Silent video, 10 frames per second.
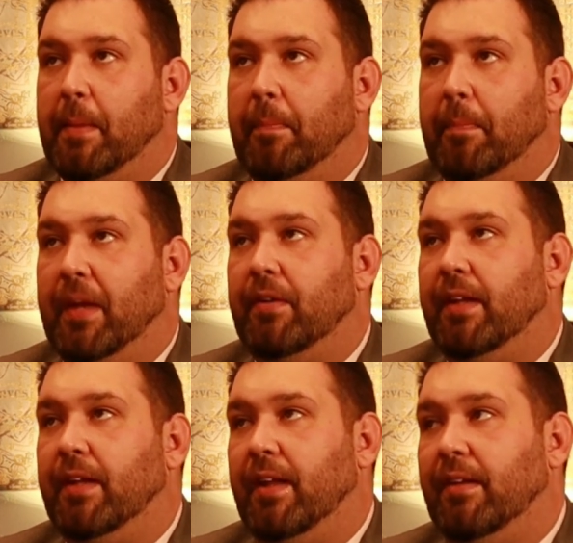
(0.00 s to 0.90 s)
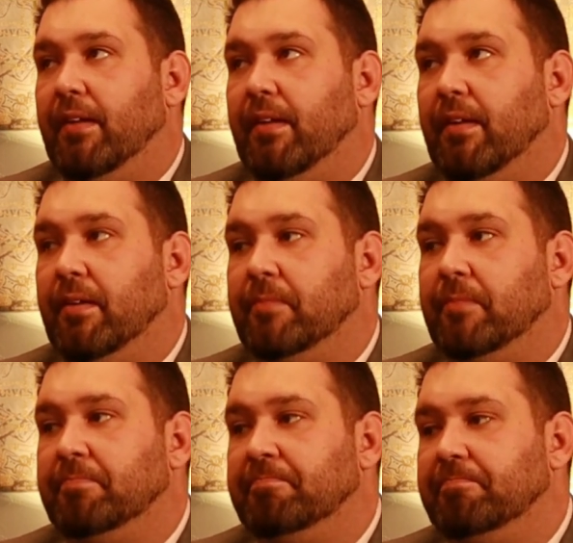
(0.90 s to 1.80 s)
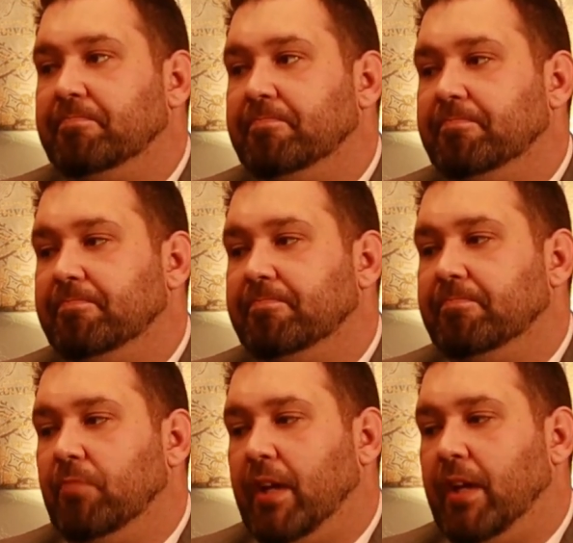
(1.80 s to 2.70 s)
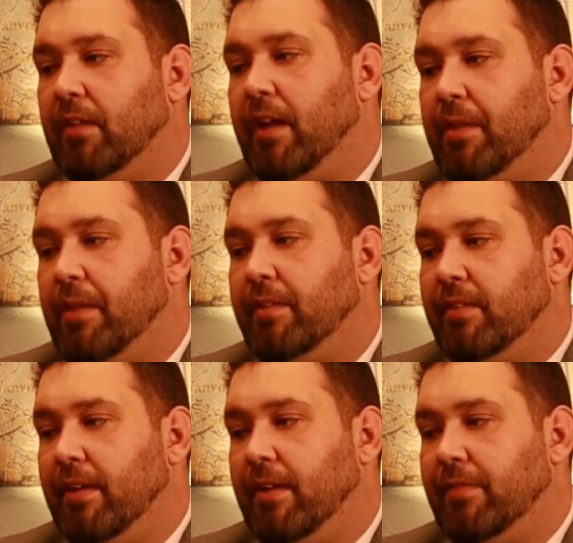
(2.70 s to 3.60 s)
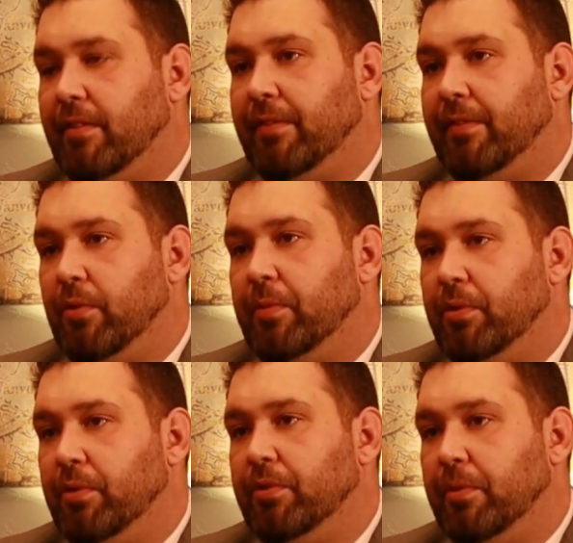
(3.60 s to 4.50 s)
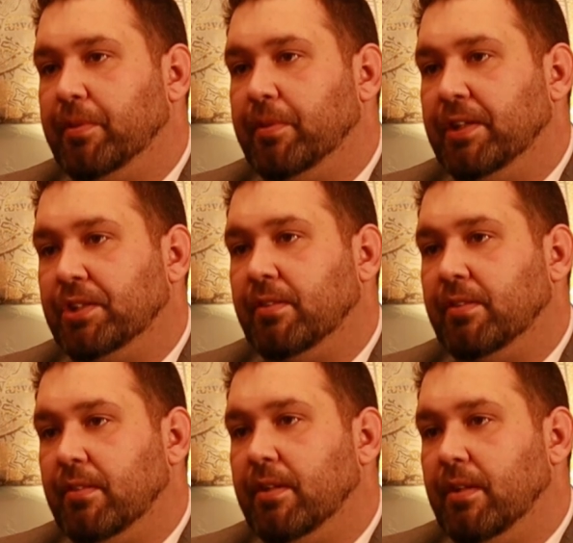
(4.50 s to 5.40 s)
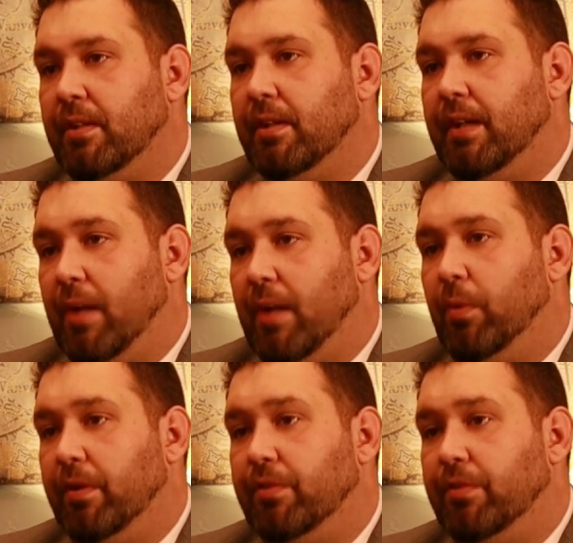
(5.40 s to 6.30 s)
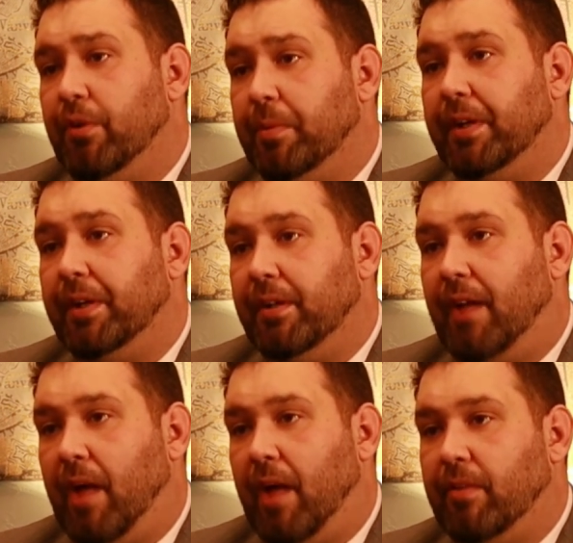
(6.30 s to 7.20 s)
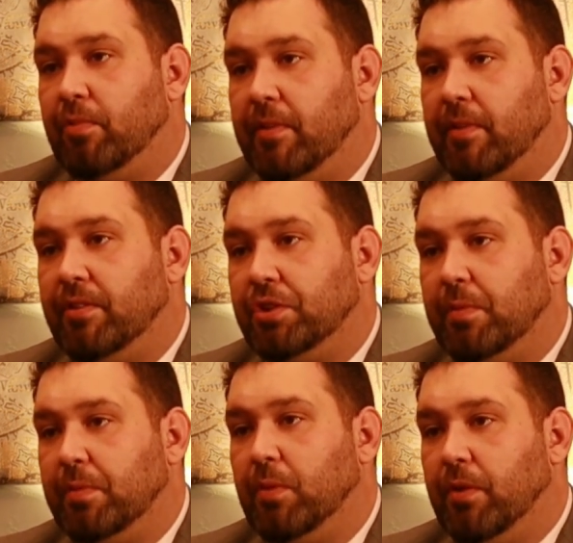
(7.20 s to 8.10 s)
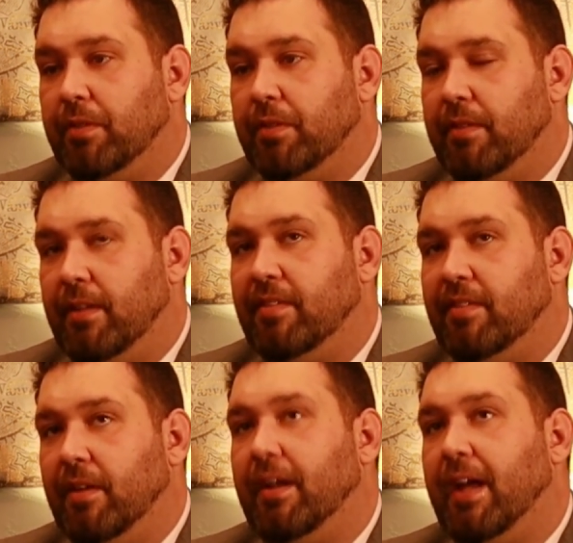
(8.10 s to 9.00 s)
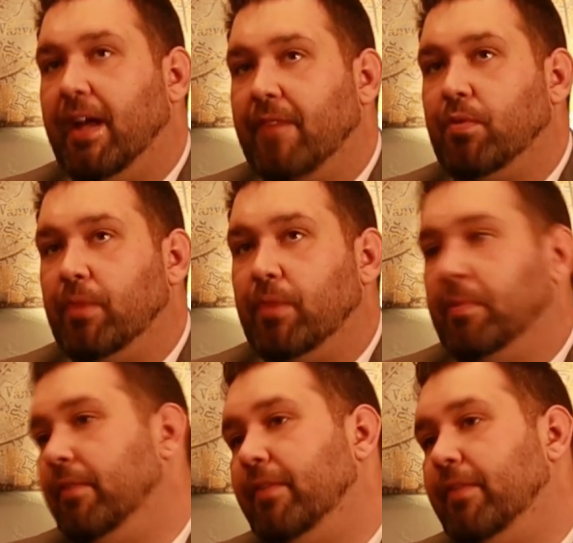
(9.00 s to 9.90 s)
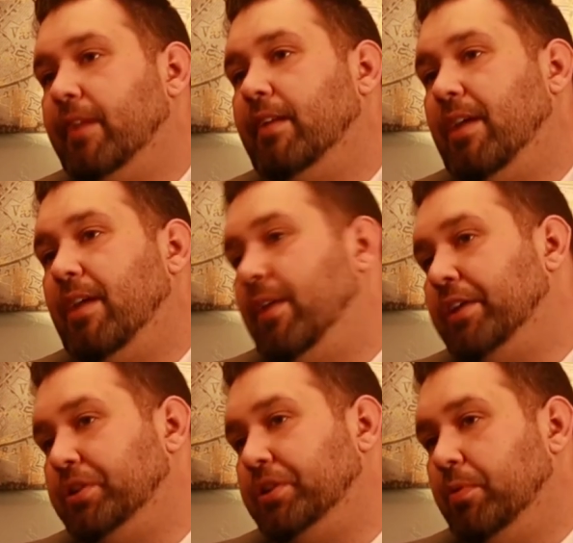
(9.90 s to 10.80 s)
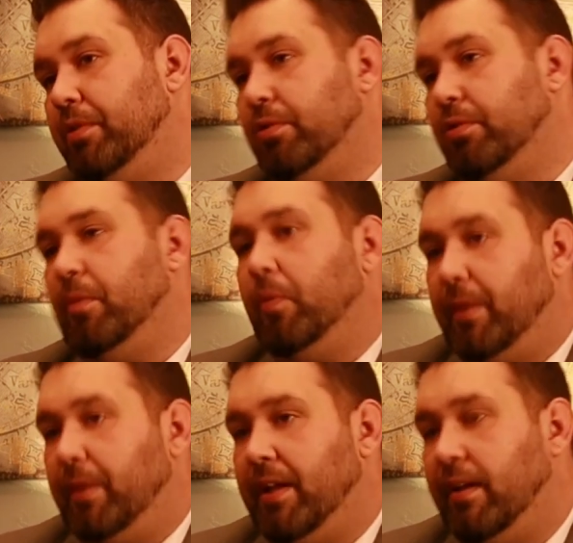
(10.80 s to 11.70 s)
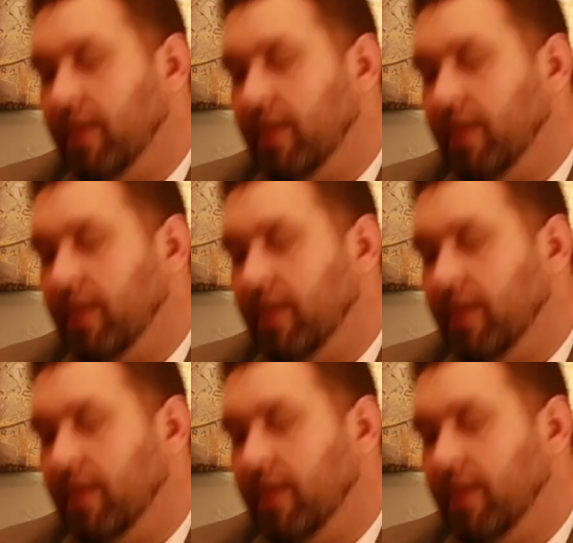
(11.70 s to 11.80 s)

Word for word: better yet, um, like a lot of things in life, it's left open to interpretation. Mm-hmm. And how we're interpreting how this business should be worked is going to have a ripple effect and how it actually works. So I'm hoping that